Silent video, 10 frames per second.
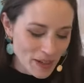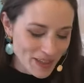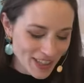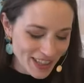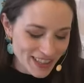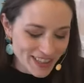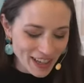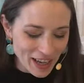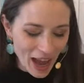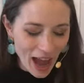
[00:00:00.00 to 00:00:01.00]
because it's
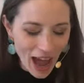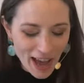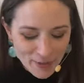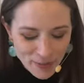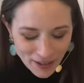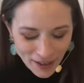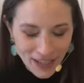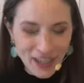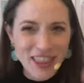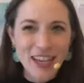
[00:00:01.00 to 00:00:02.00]
like, as we look,
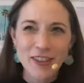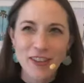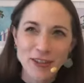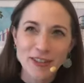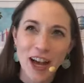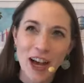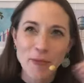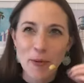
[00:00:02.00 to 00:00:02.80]
and I think there's a lot,